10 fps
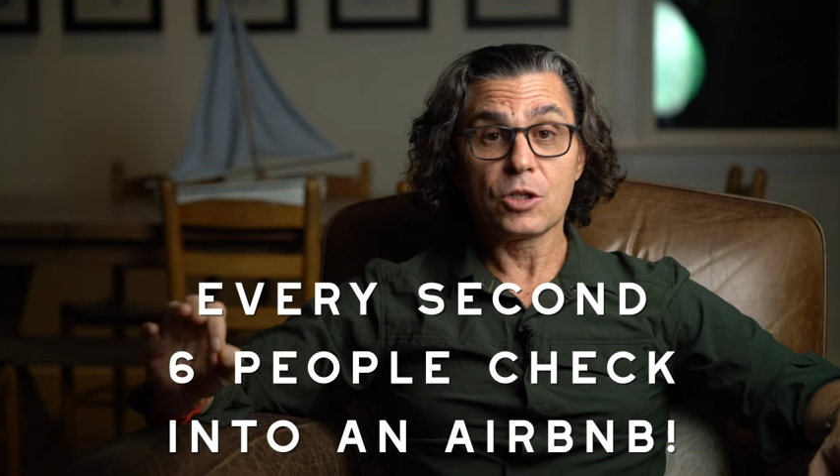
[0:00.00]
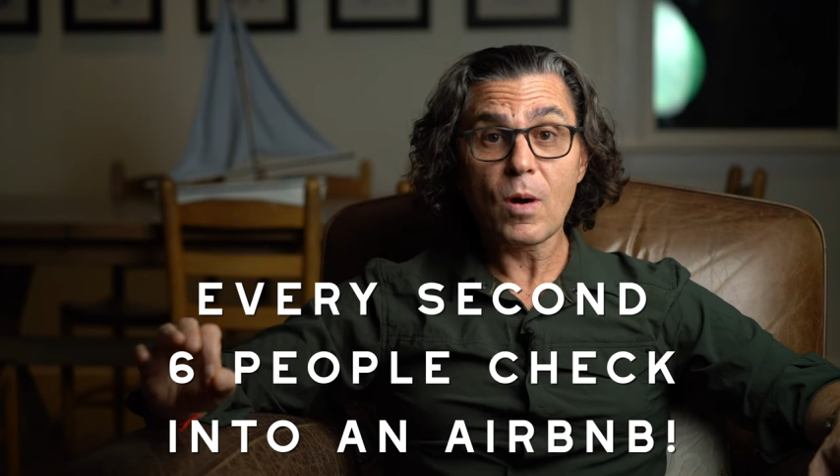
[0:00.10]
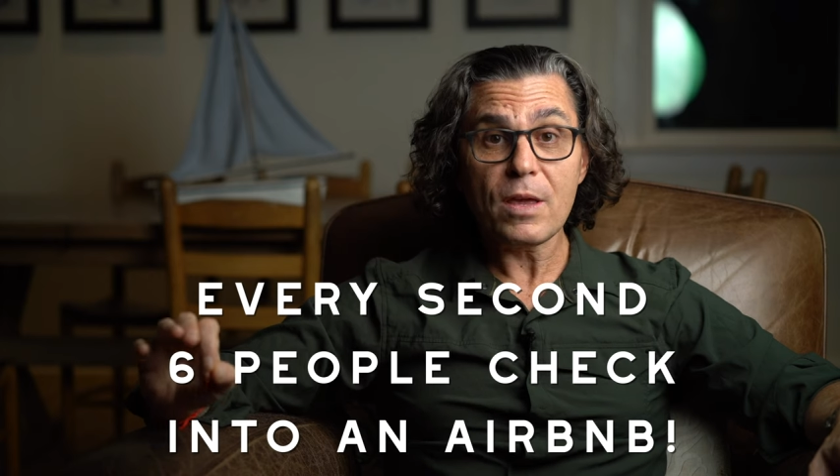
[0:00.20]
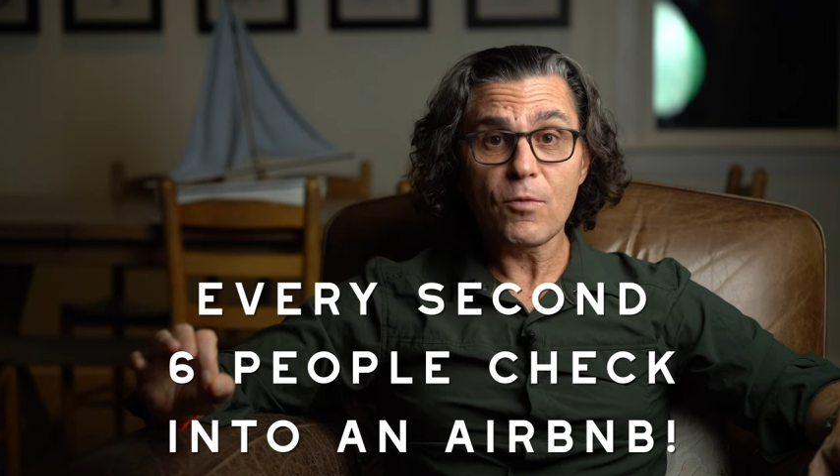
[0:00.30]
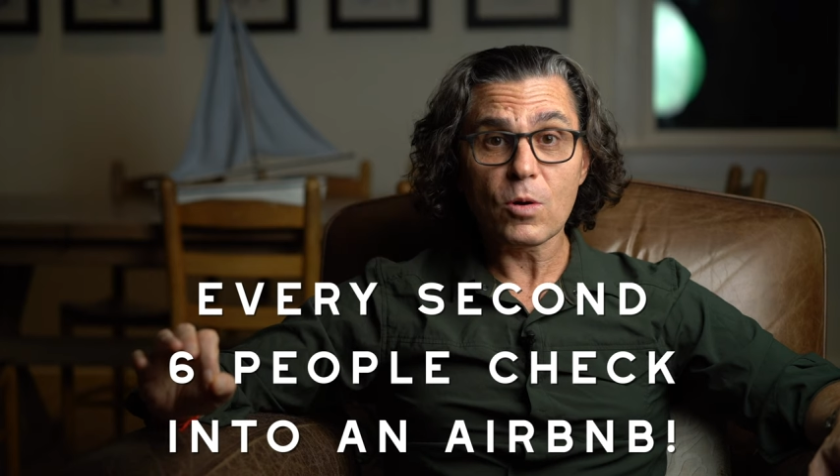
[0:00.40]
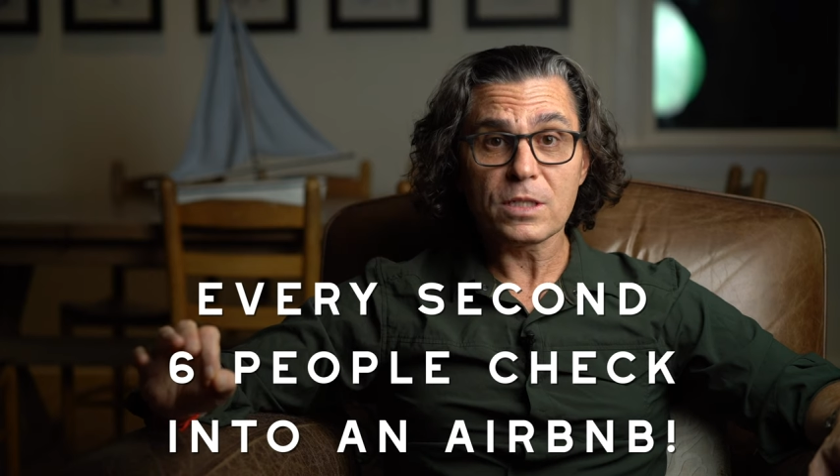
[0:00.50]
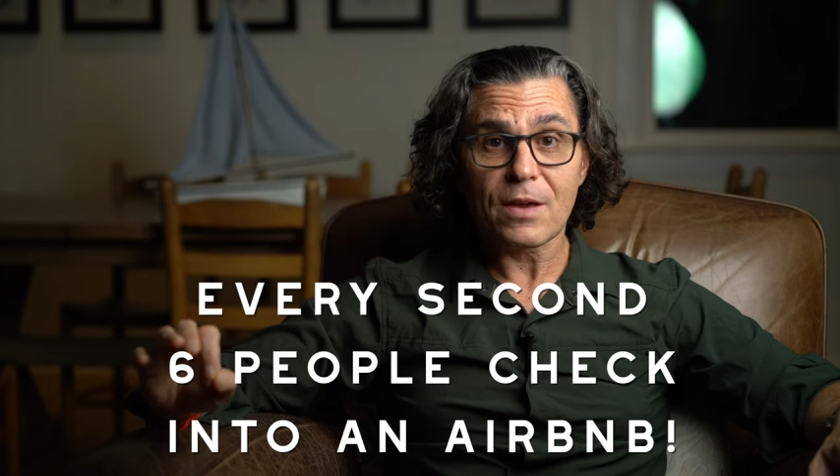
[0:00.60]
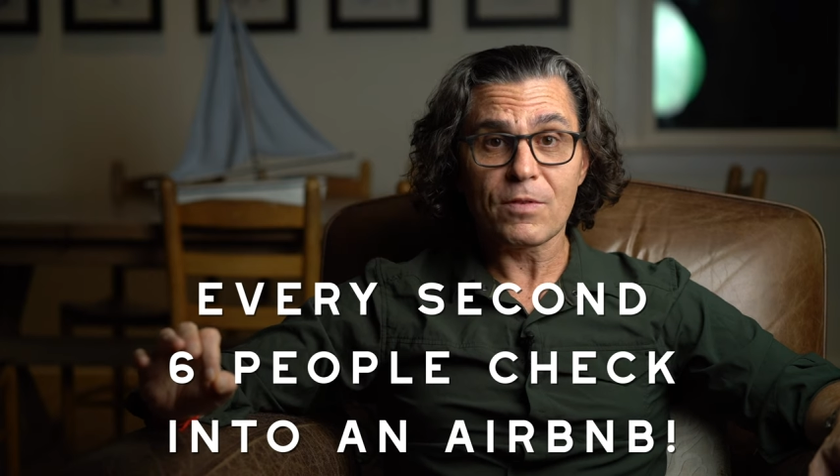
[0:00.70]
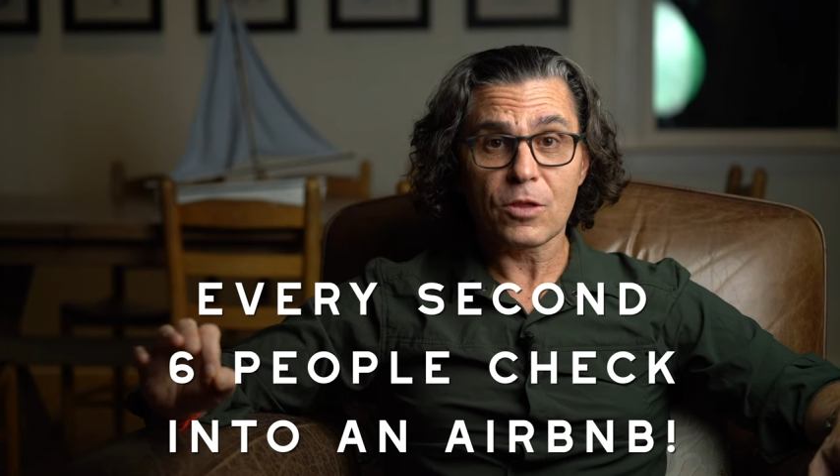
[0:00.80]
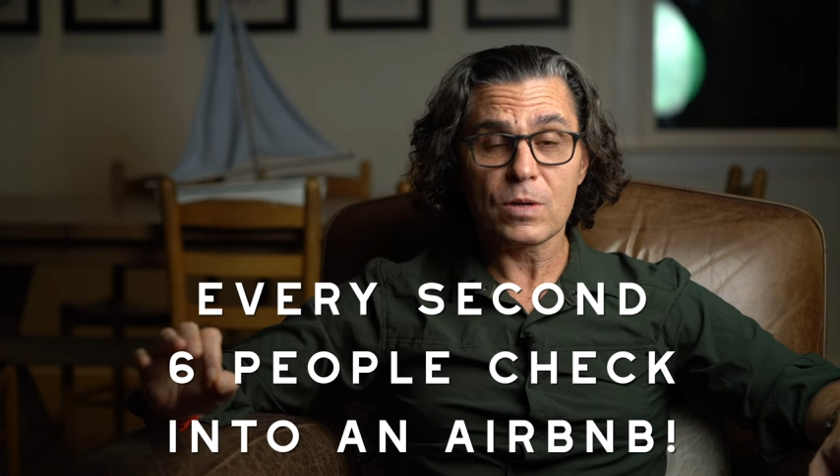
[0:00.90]
24
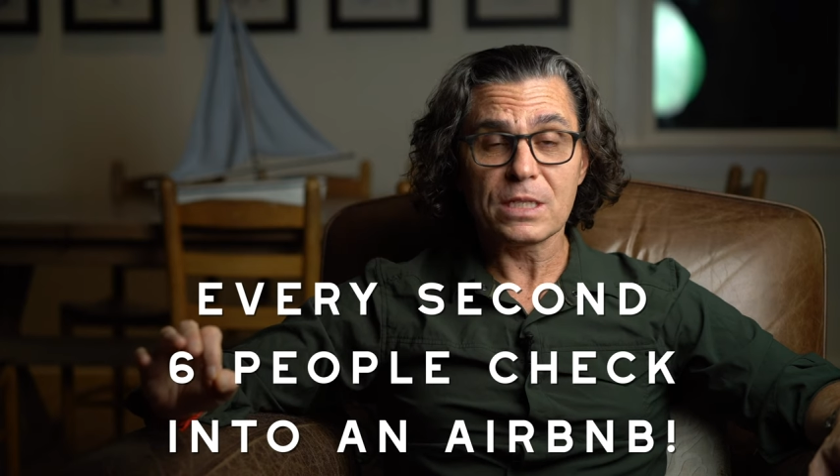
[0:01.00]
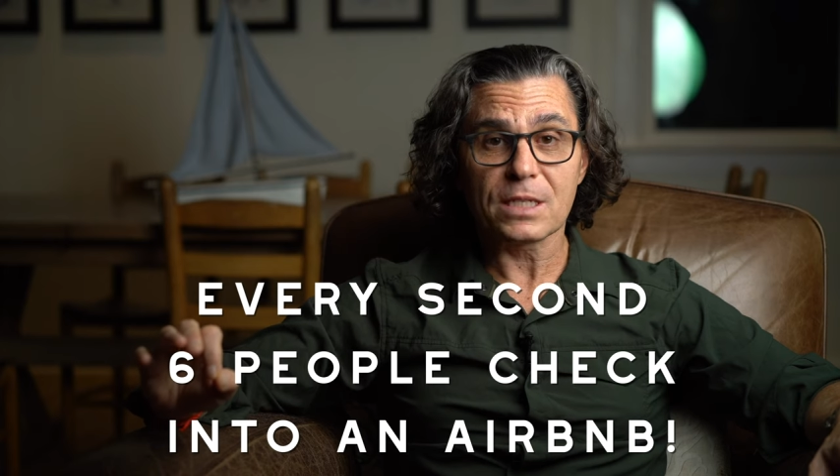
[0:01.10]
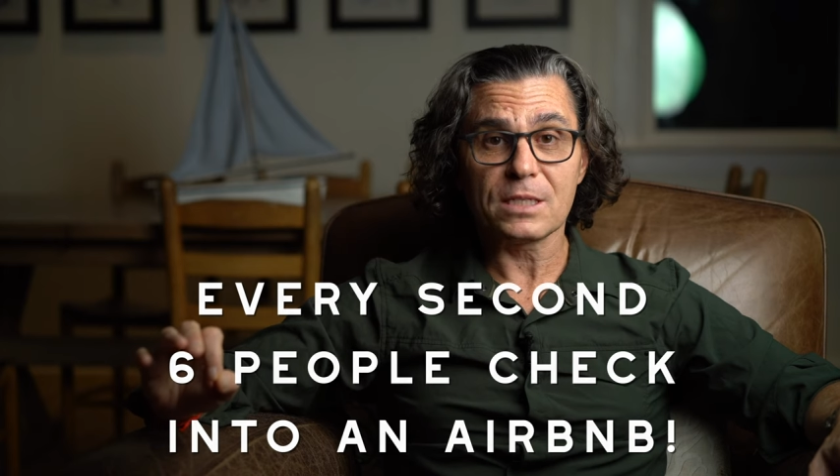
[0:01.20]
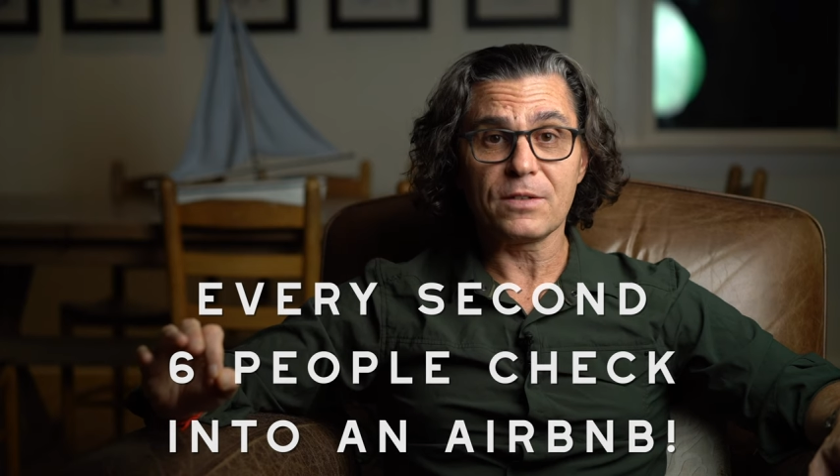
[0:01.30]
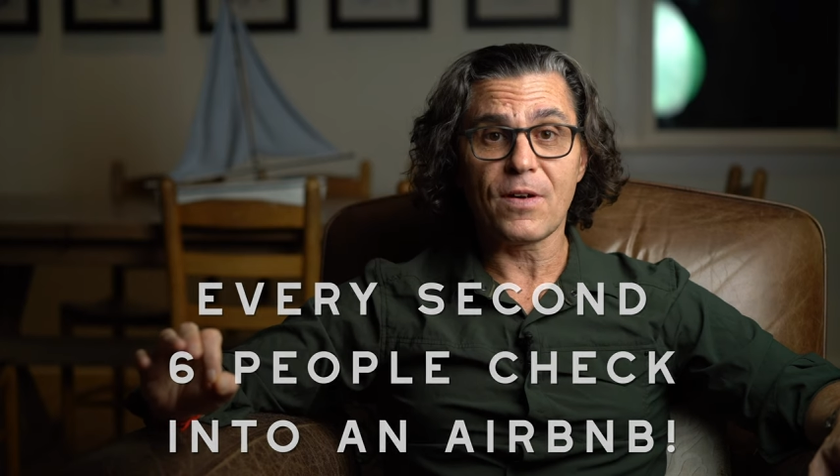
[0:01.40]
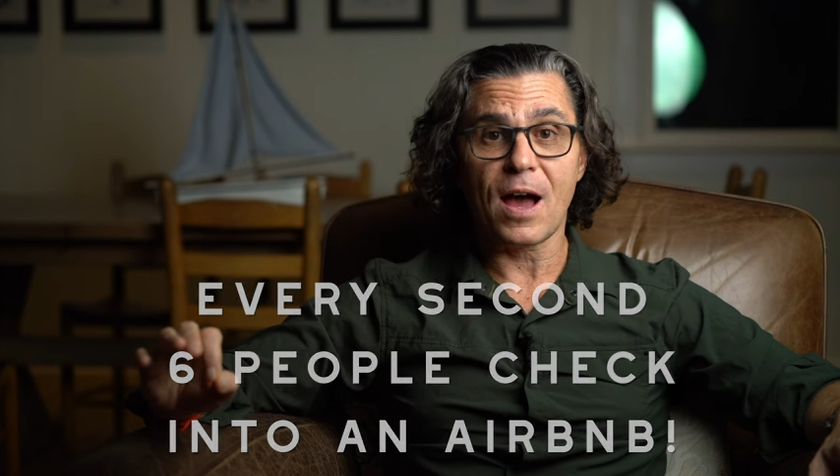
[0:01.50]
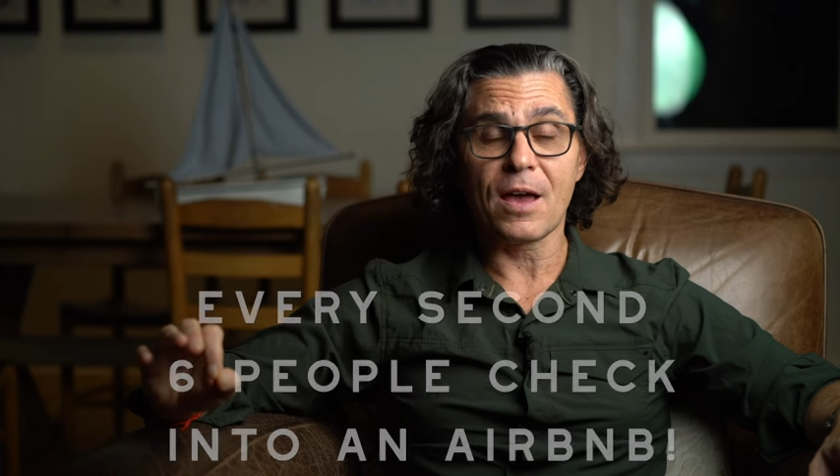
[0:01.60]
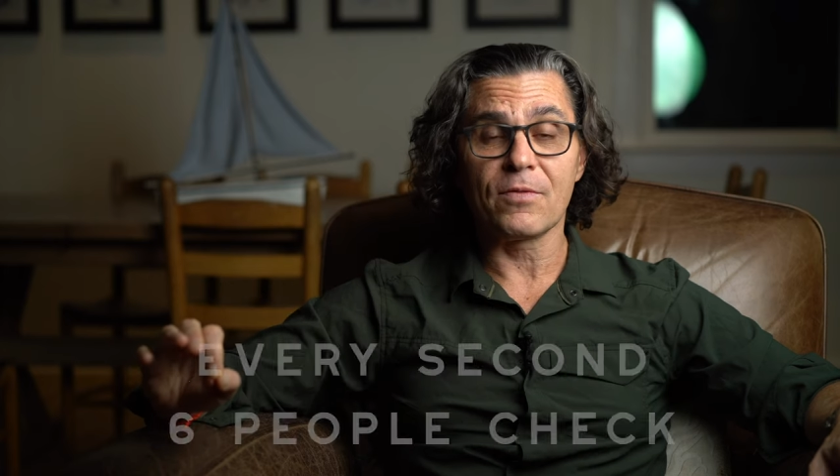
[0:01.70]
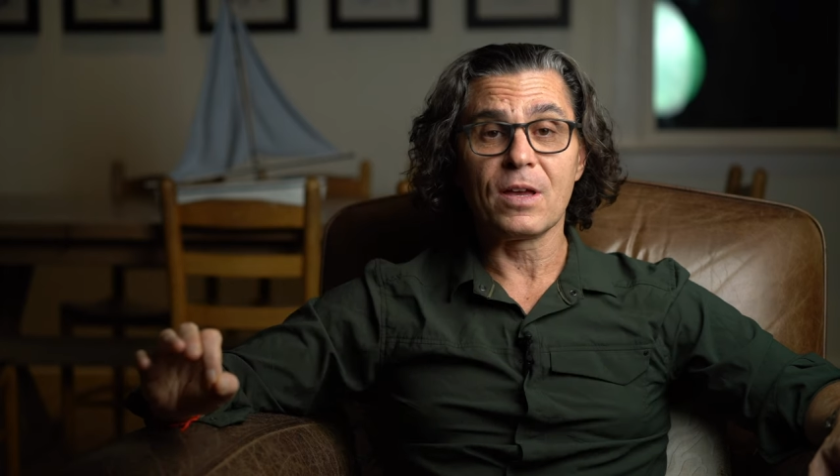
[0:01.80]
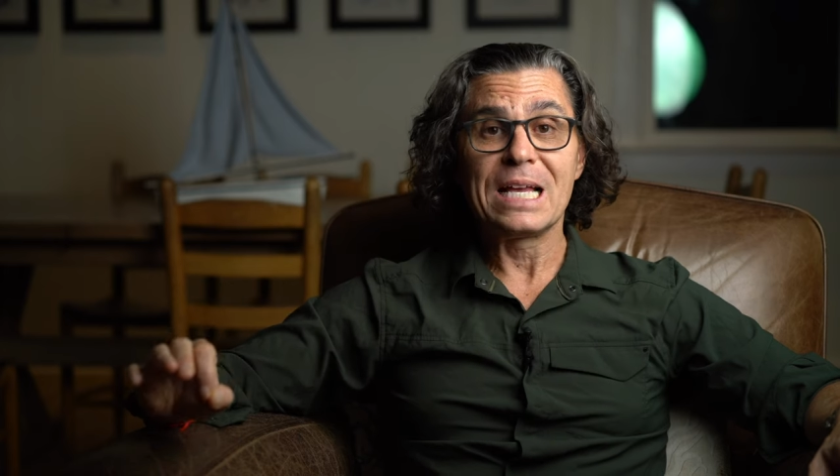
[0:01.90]
7,
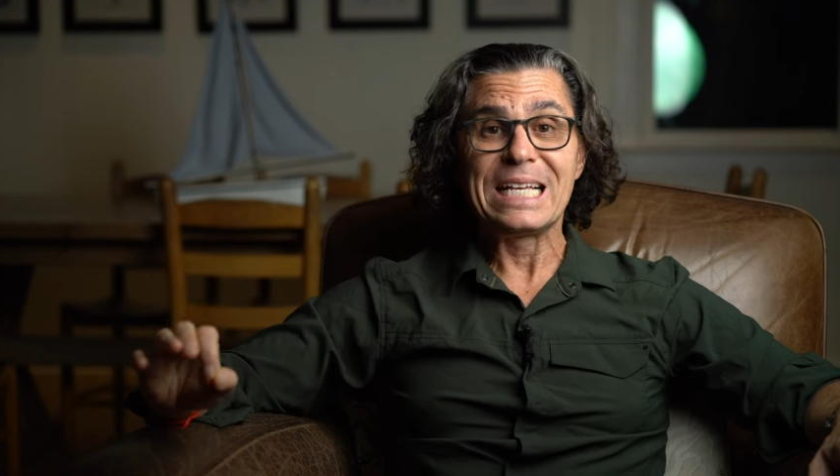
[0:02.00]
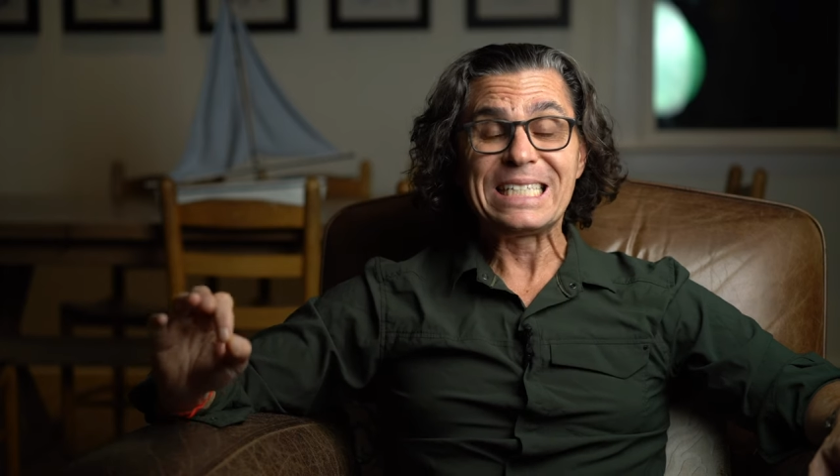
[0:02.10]
365.